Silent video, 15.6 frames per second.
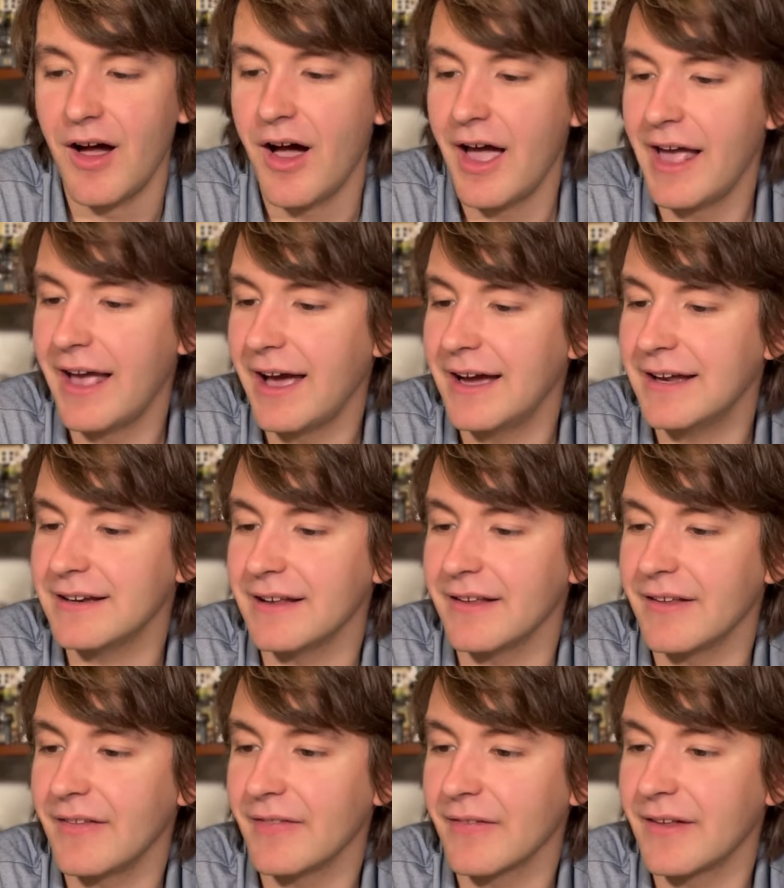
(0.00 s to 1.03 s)
And,
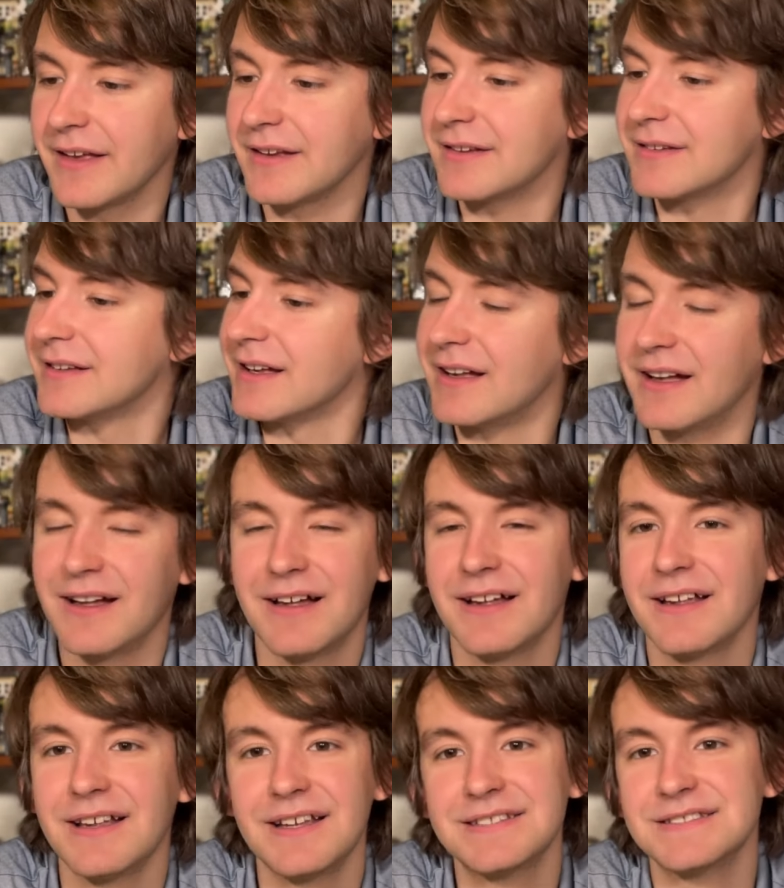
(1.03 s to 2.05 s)
like,
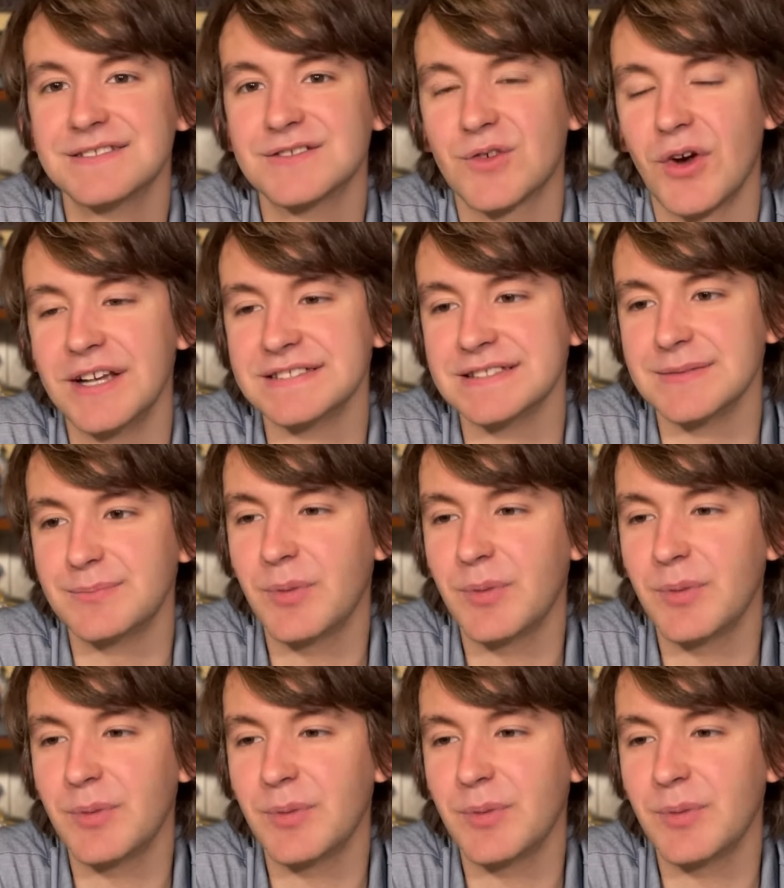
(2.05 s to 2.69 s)
it's just crazy.